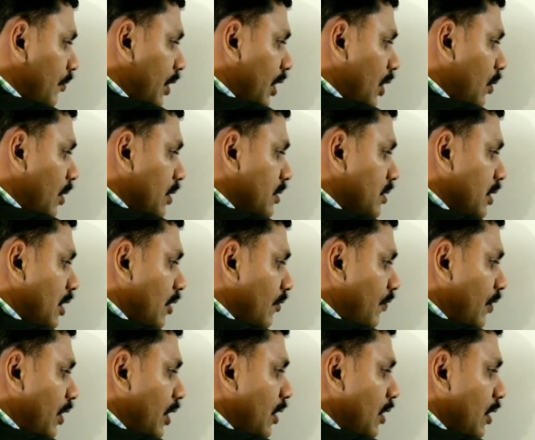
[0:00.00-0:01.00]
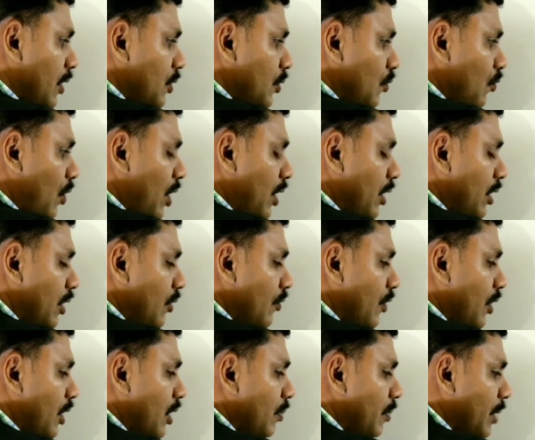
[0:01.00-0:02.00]
Frequency f equal to 1
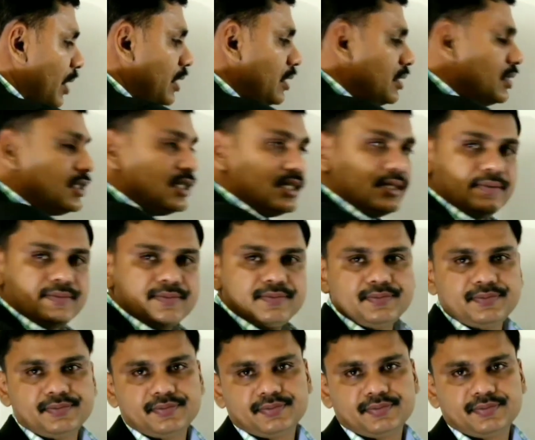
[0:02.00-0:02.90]
divided by t.